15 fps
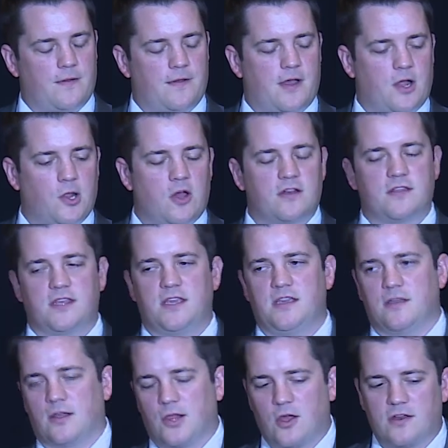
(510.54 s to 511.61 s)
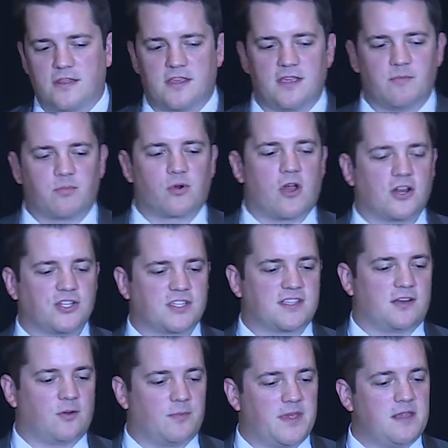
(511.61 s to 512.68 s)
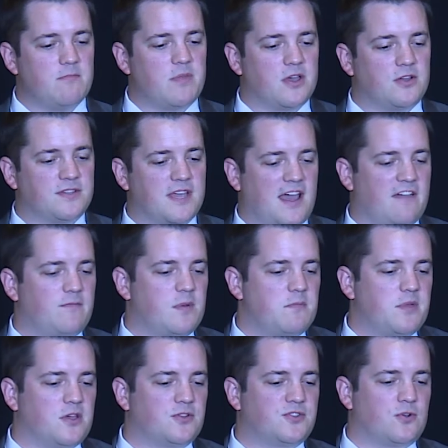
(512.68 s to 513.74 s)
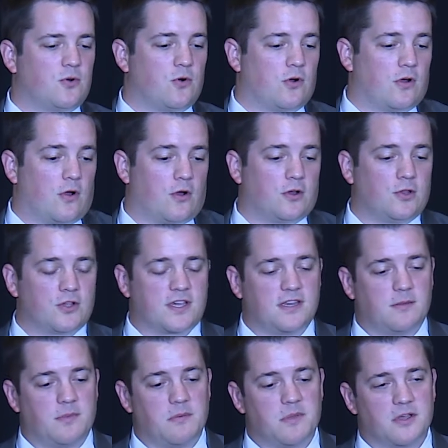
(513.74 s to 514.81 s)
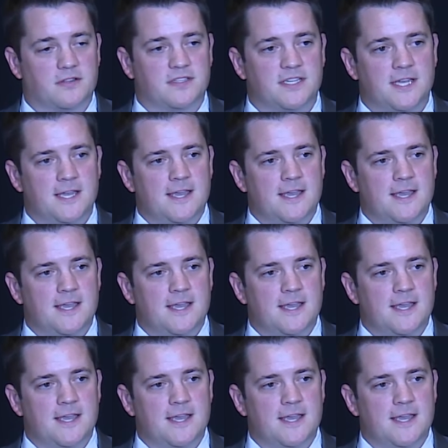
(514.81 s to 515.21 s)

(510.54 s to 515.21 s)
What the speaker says: lot of the projects that are being built, have been built, or are looking to be built